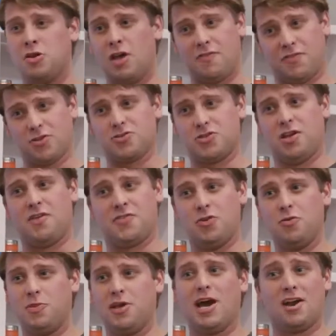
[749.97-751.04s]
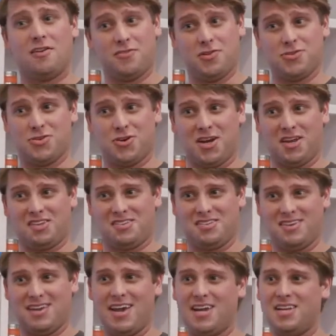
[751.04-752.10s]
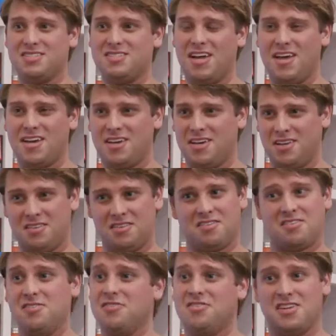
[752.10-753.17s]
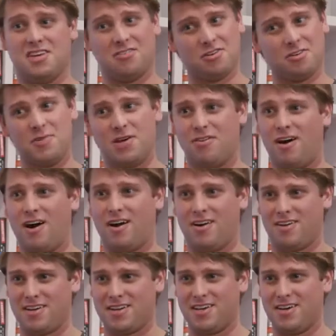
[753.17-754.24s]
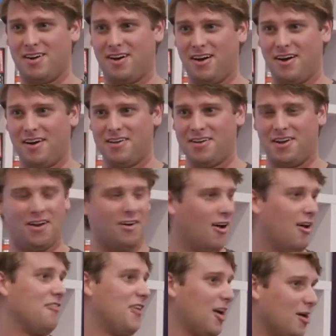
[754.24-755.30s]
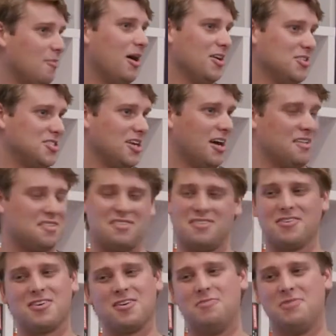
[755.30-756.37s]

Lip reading: if you and me had a few drinks and it's taken Susie a little bit longer to get our fireball shots, you're